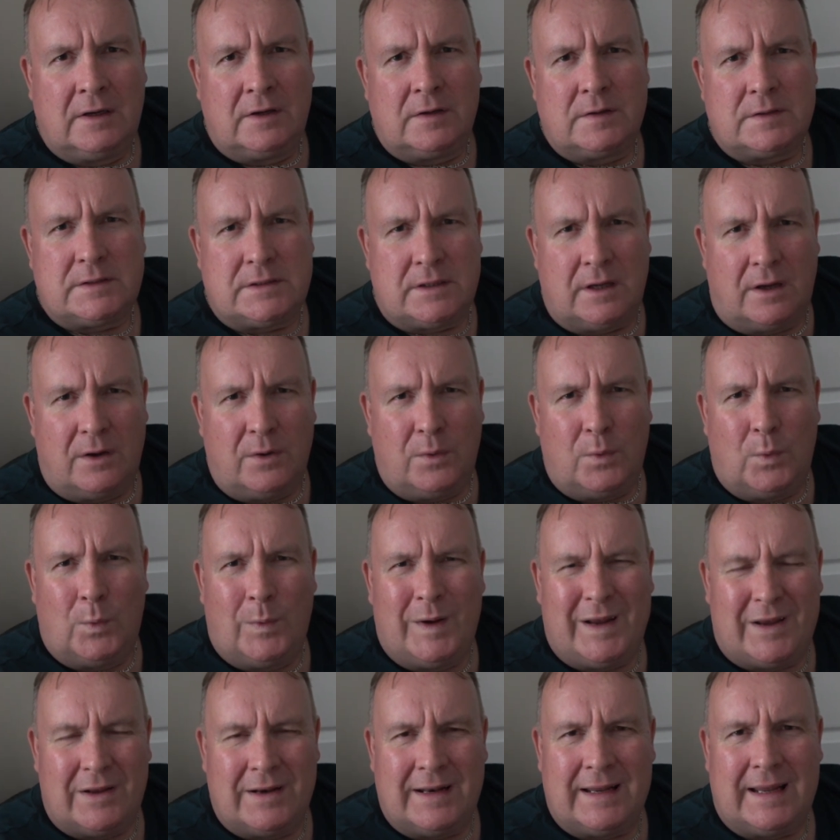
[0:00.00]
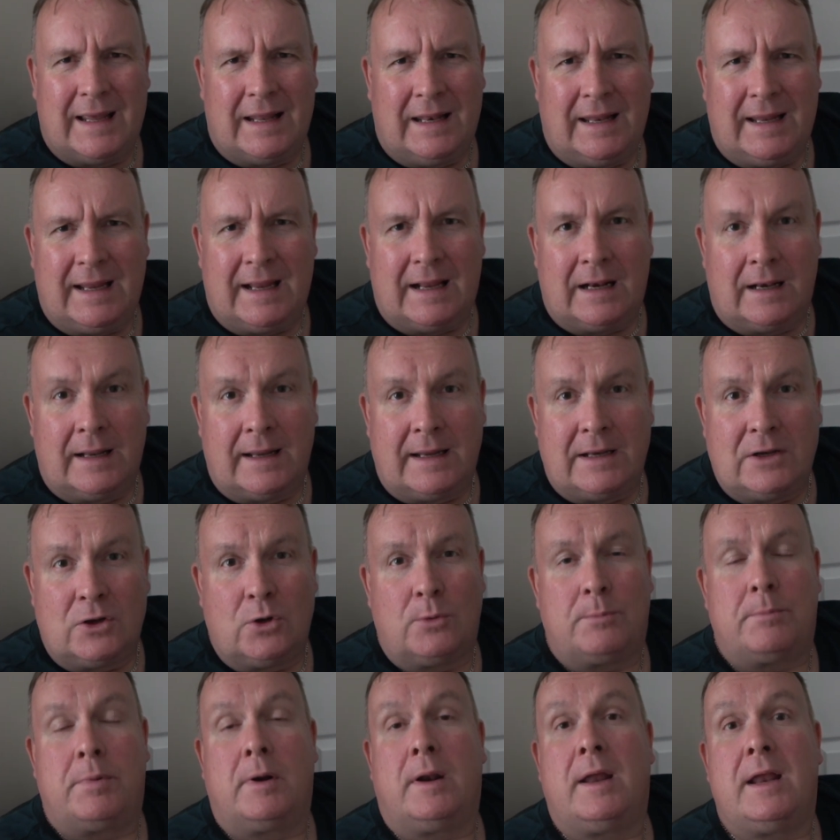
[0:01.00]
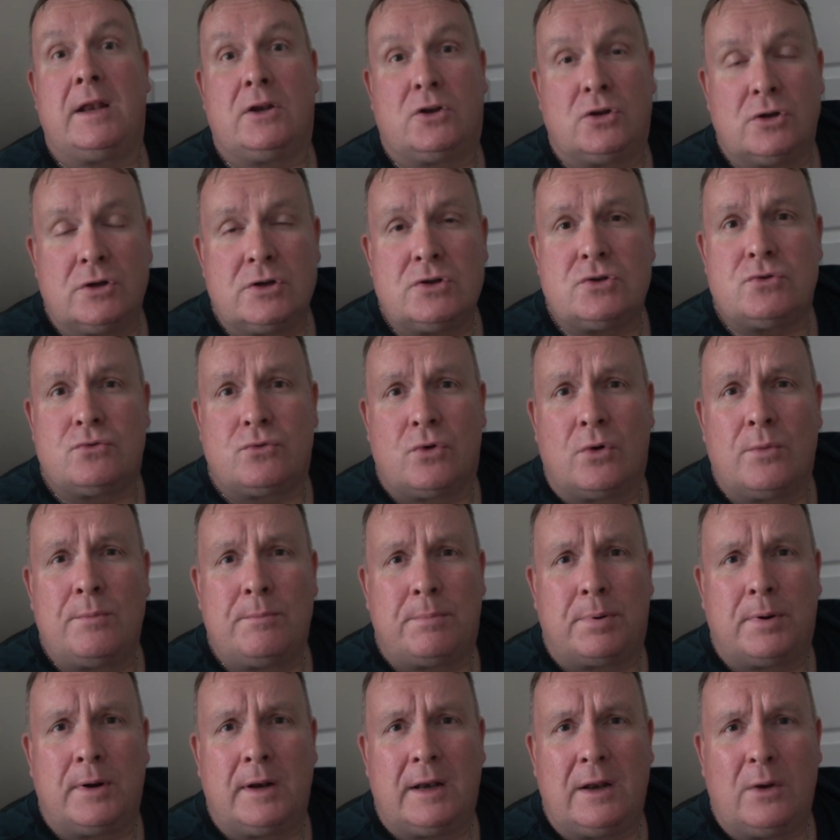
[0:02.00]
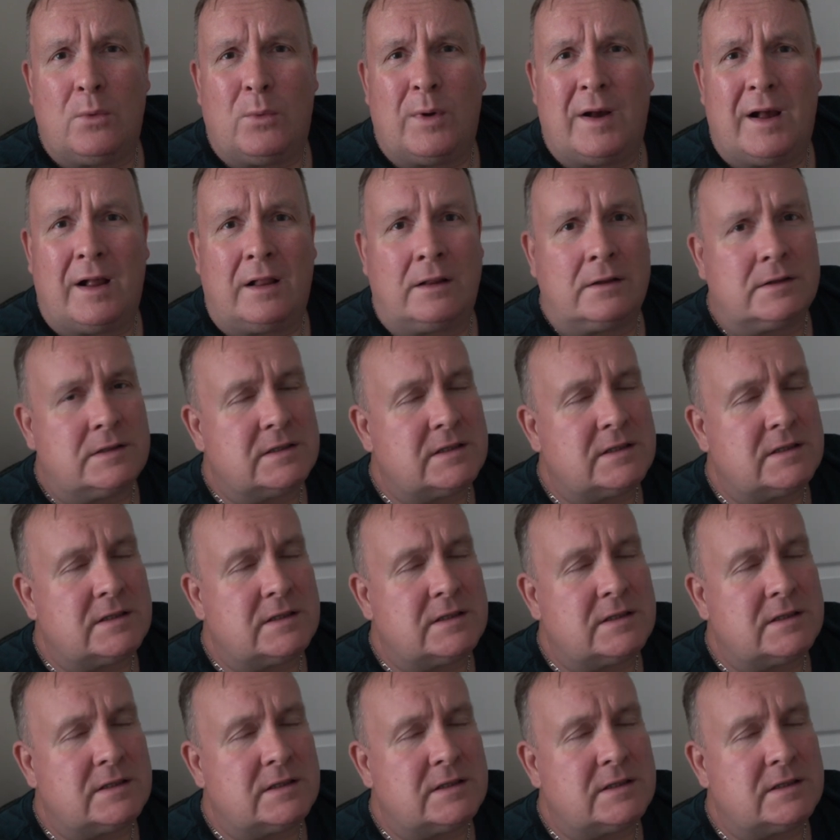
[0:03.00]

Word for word: So we're going to get it cleaned up, but it does run pretty well.